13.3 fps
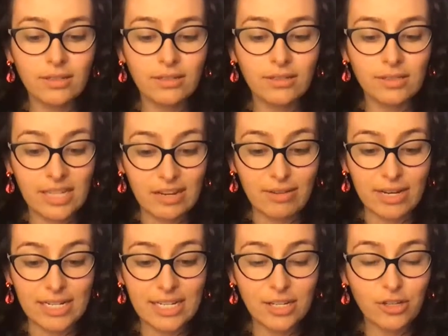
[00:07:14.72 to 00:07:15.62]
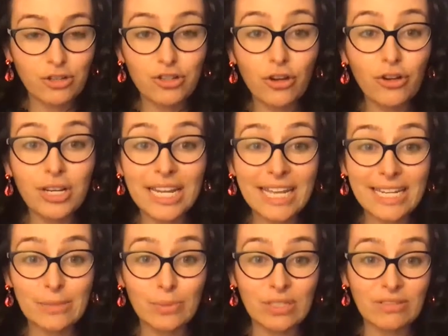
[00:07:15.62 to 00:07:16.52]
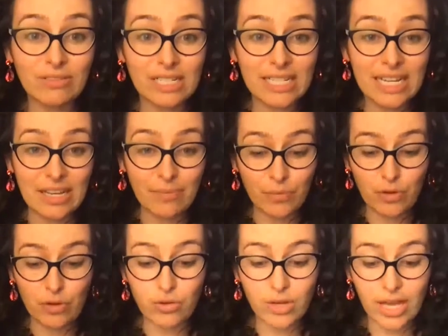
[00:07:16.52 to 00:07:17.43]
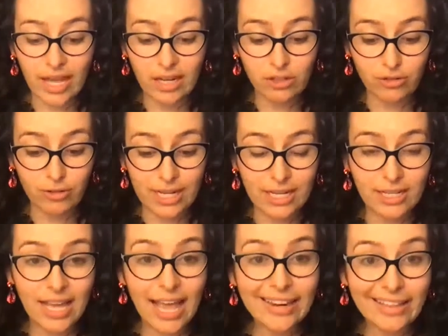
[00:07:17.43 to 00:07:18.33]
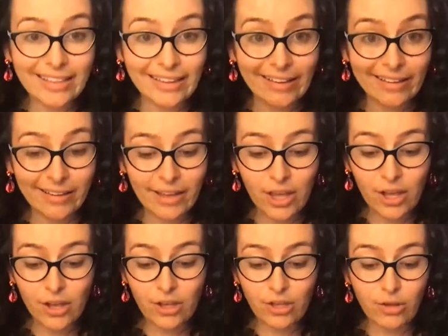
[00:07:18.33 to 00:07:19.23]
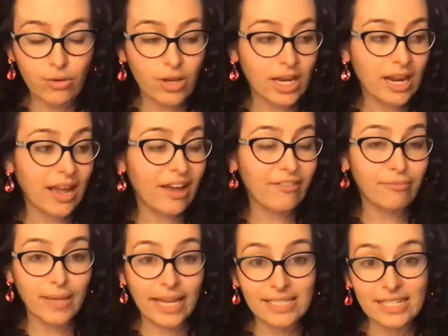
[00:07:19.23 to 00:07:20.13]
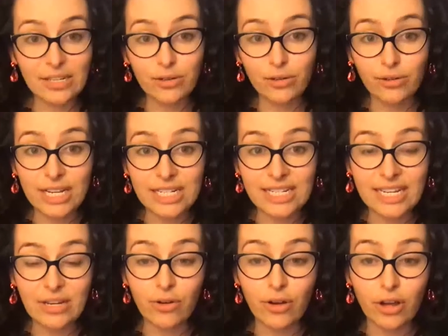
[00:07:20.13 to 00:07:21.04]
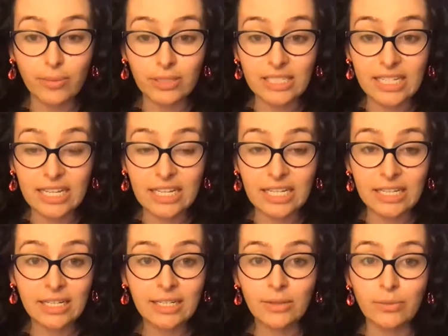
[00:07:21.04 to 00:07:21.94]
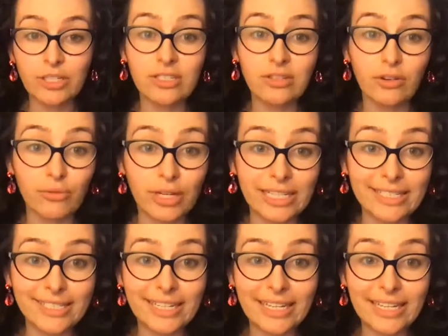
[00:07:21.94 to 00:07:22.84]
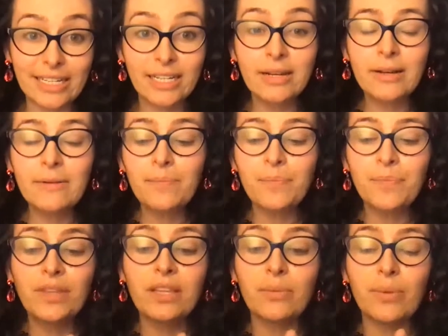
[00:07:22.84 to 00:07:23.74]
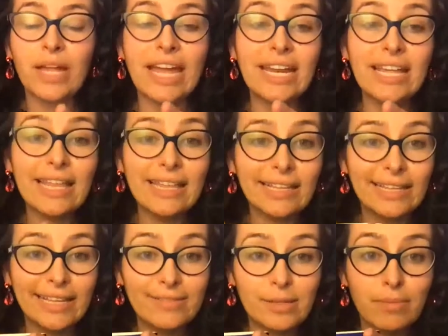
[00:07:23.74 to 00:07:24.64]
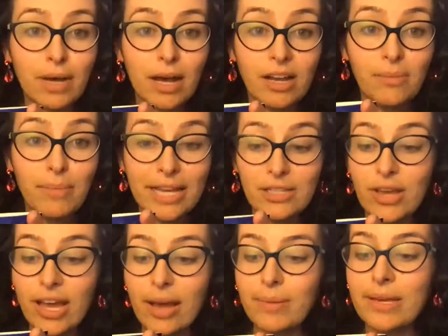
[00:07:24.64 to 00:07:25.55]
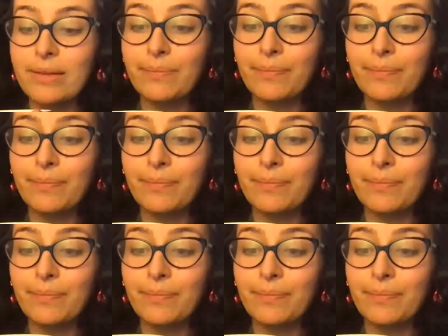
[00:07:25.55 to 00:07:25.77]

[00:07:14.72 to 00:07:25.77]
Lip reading: tea reading, you don't need a specific tea. You can drink anything. You can have black tea or green tea or herbal tea, which is not really tea, but anything that leaves a mark and makes you happy.